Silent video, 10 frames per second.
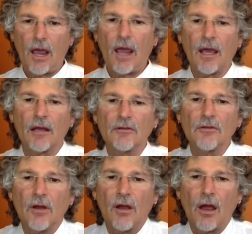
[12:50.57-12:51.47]

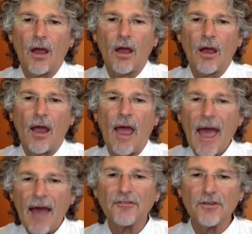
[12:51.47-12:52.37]
And
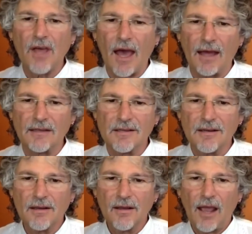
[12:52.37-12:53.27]
after that
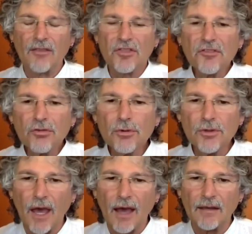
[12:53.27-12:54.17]
and
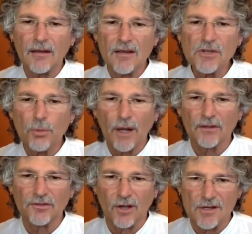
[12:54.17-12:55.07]
through that is a
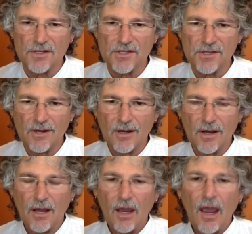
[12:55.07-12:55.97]
renaissance.
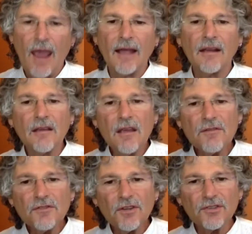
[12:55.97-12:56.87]
And it
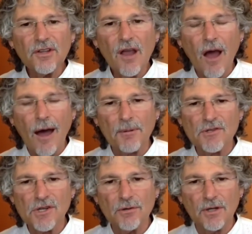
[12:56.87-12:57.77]
gives us the
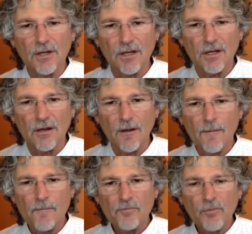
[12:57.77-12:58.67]
opportunity
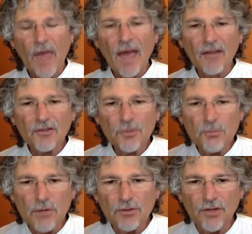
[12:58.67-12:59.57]
as
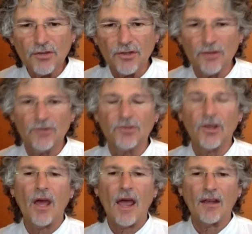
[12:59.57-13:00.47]
musicians,
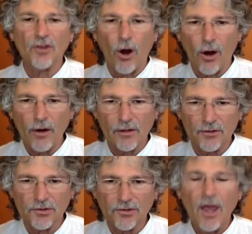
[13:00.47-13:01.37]
as
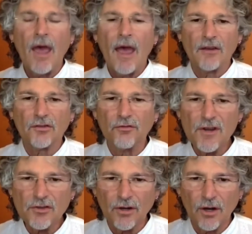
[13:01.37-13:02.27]
artists, as
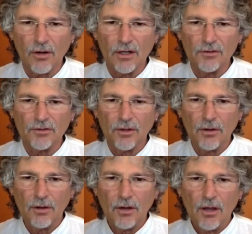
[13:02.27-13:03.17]
visionaries,
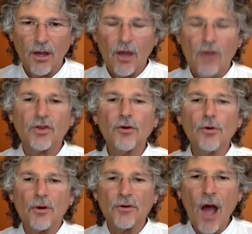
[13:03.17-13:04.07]

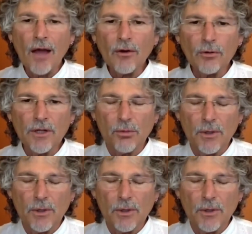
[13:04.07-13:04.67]
to not only